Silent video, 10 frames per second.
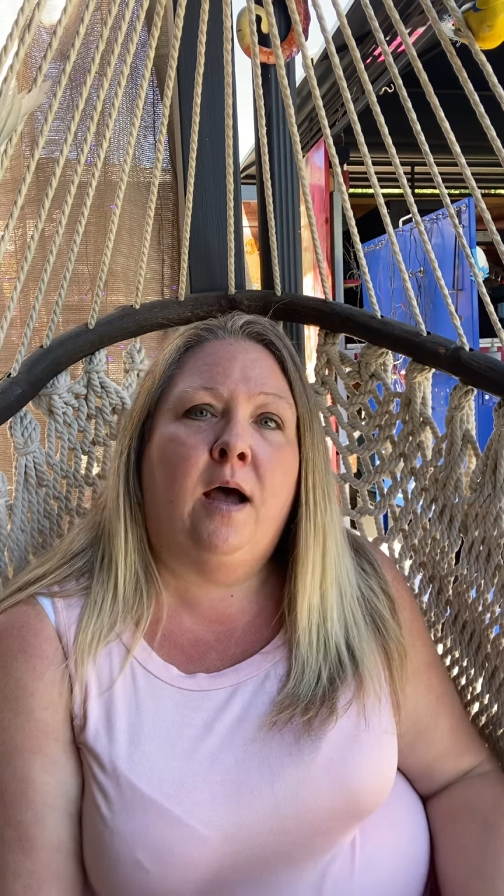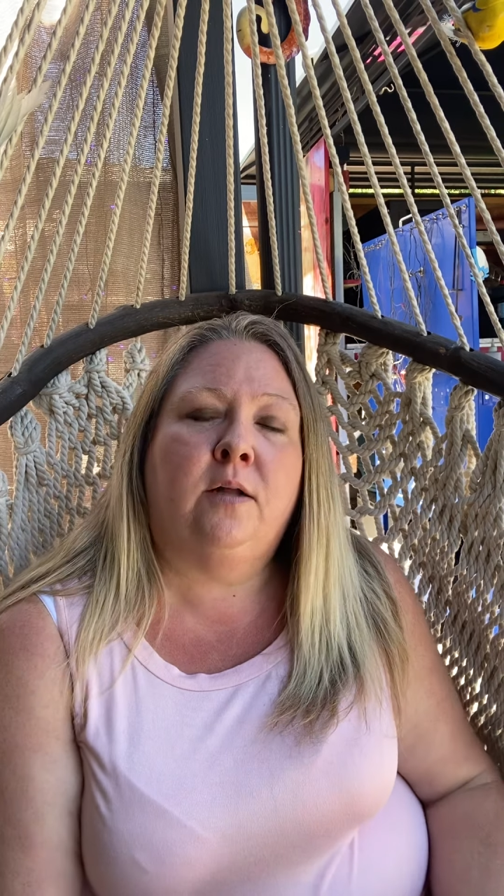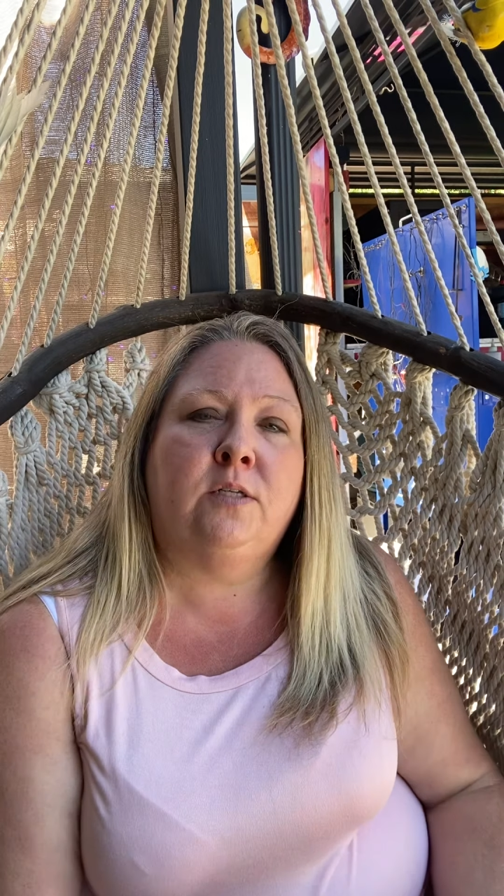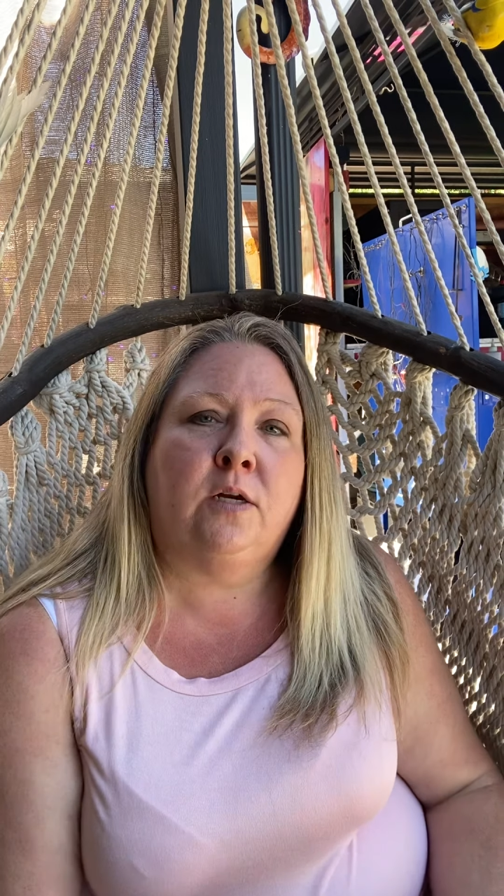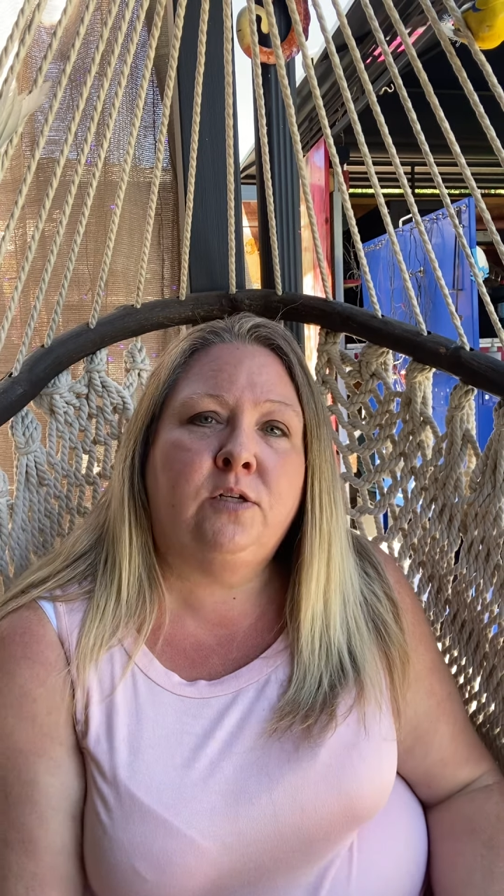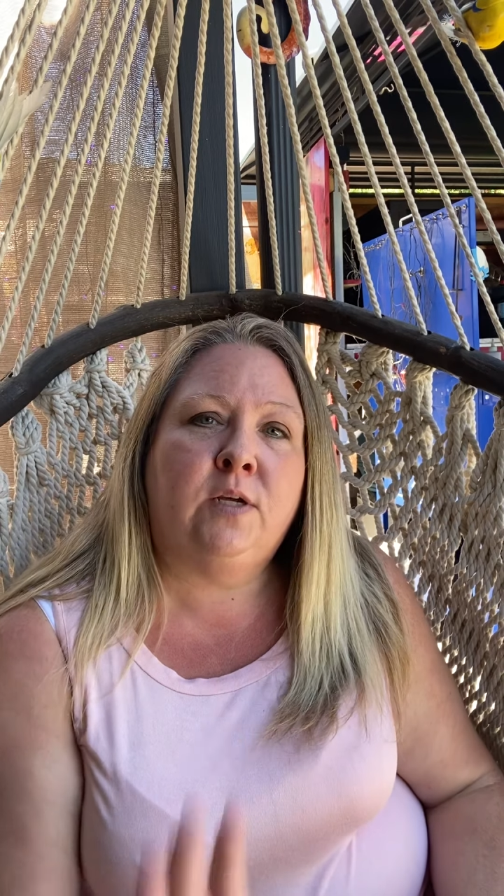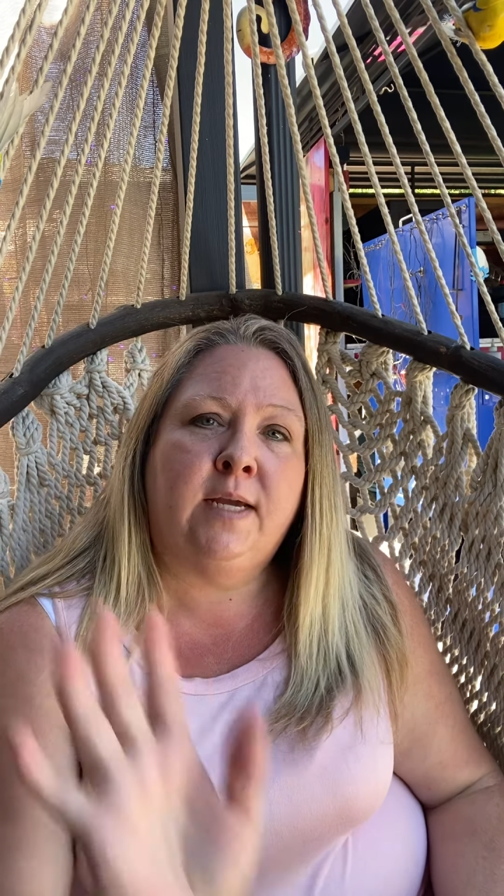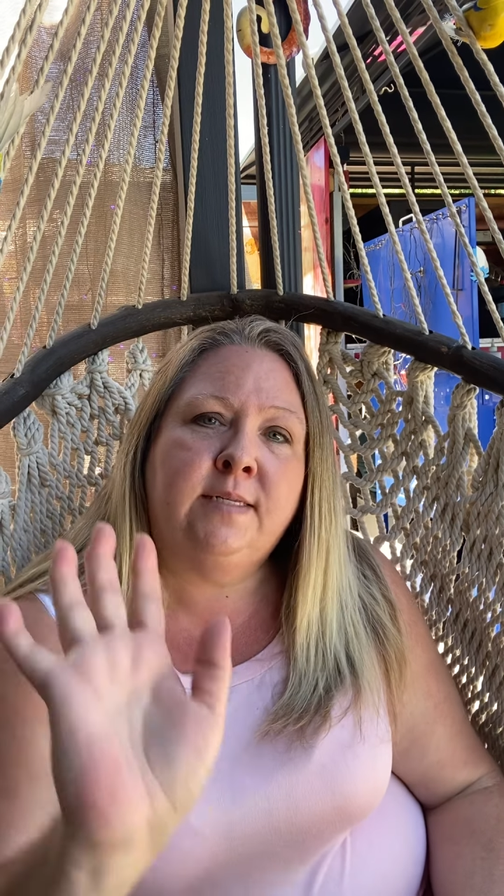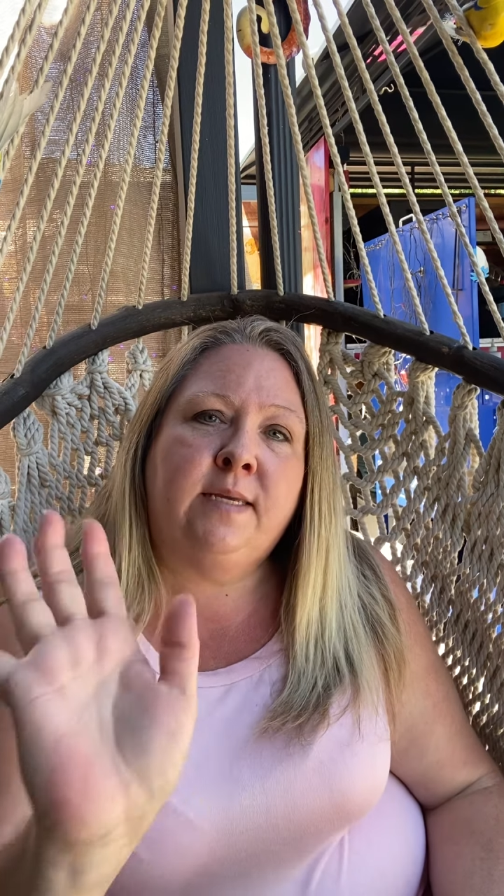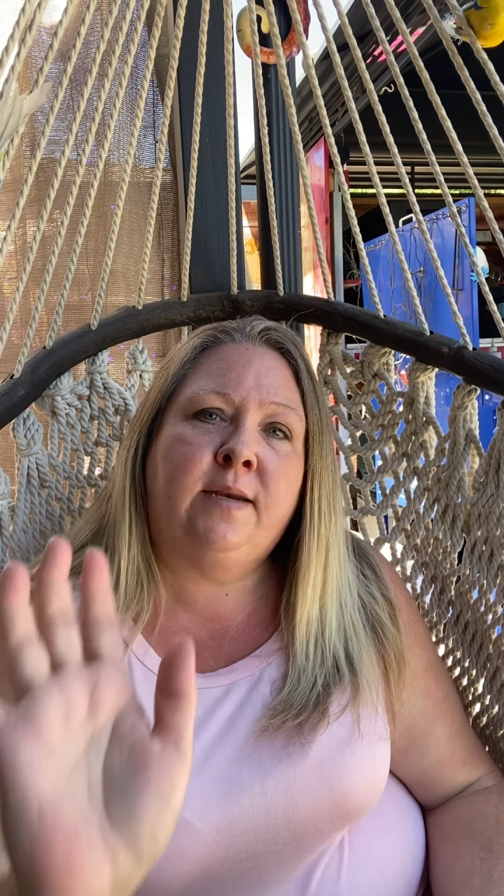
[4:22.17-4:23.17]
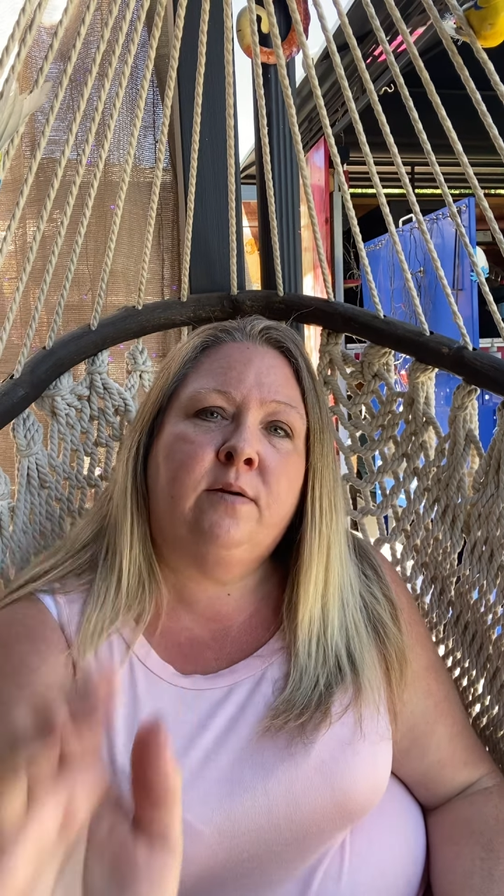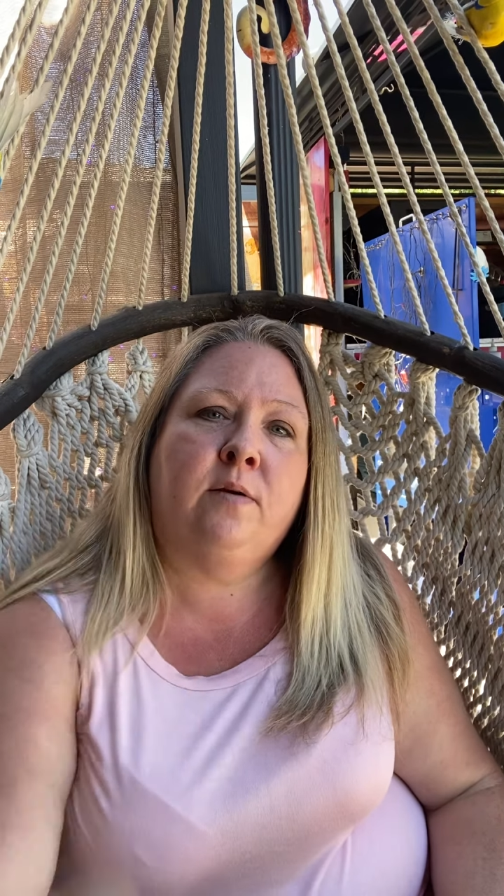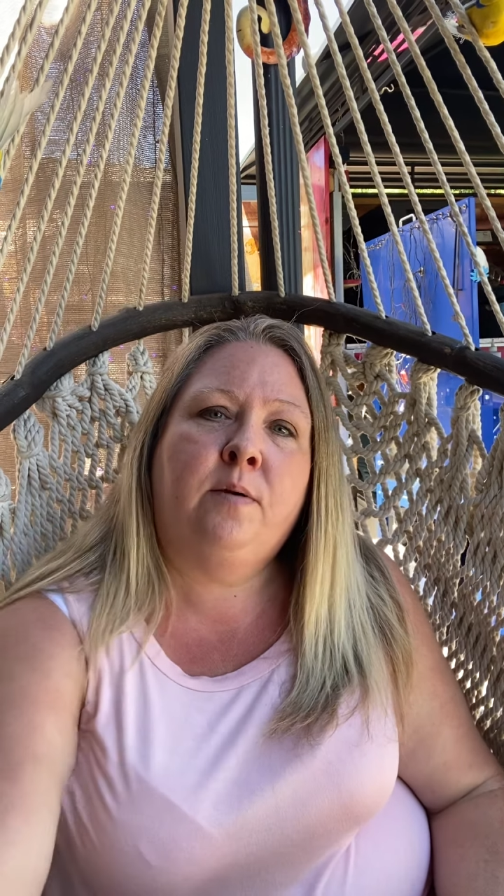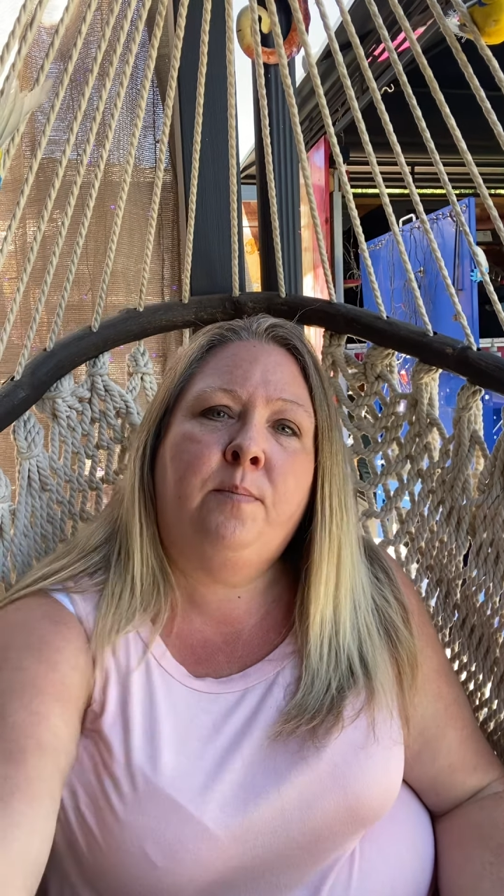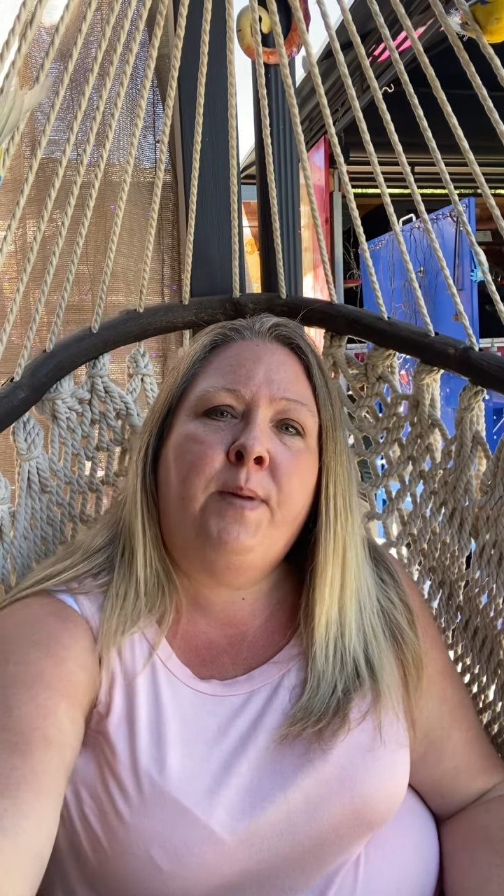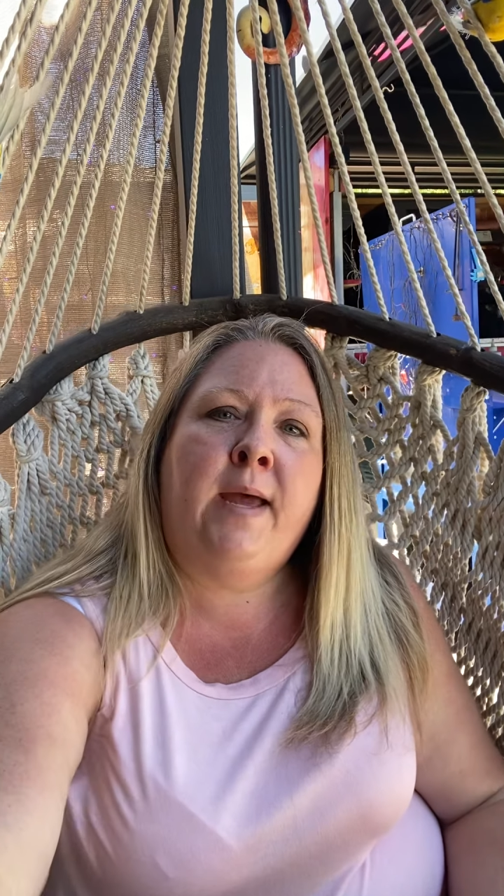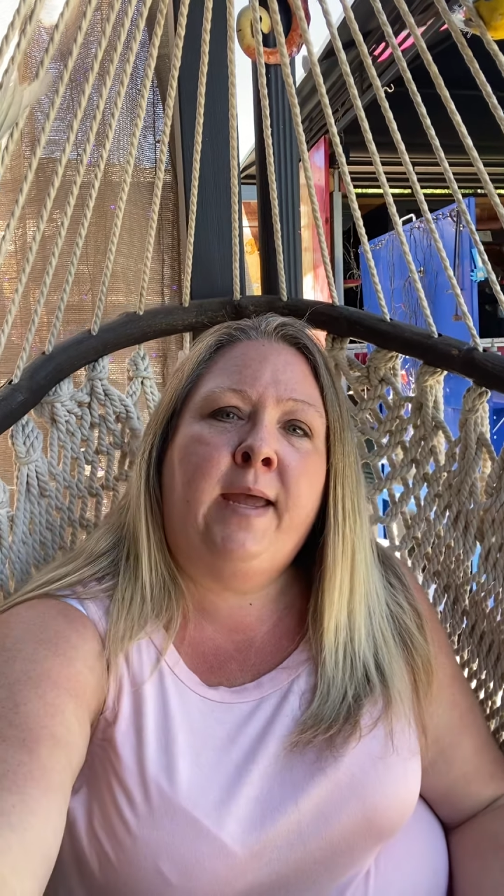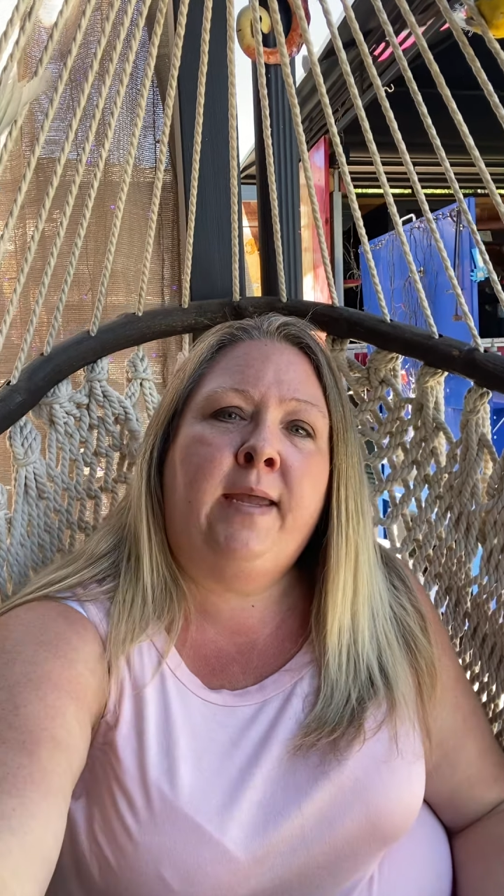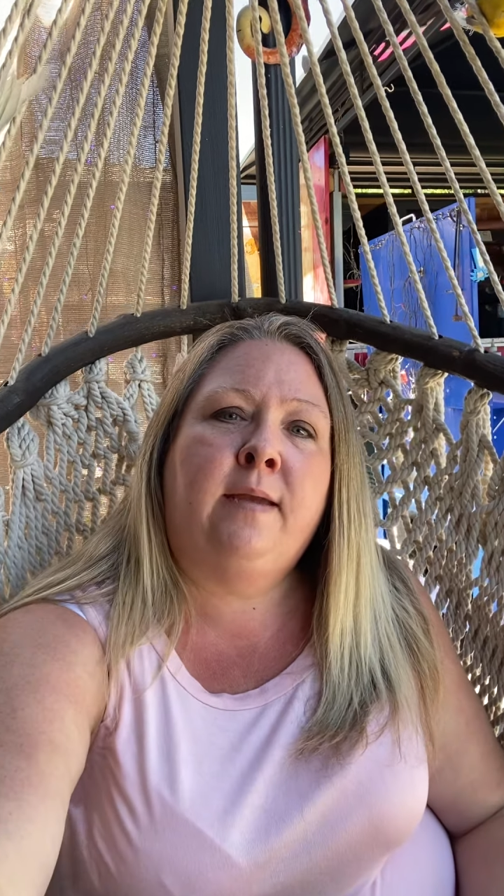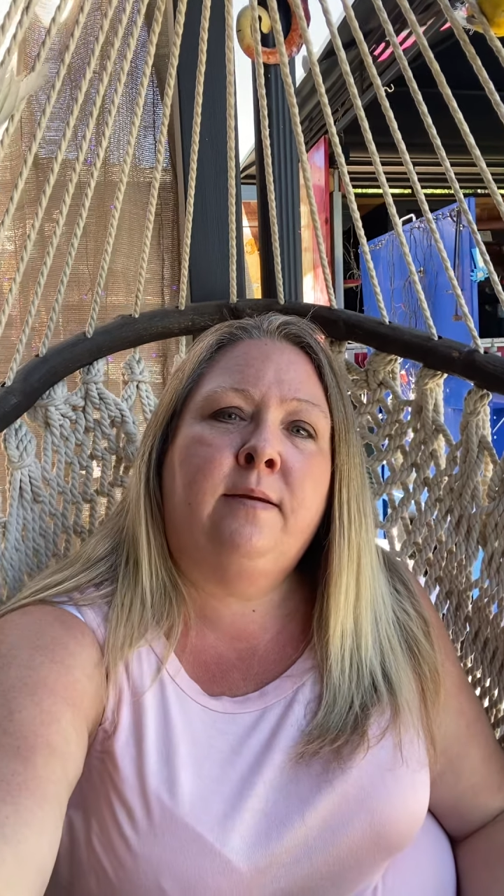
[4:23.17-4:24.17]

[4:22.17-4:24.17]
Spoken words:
I'll talk to you guys later. Bye.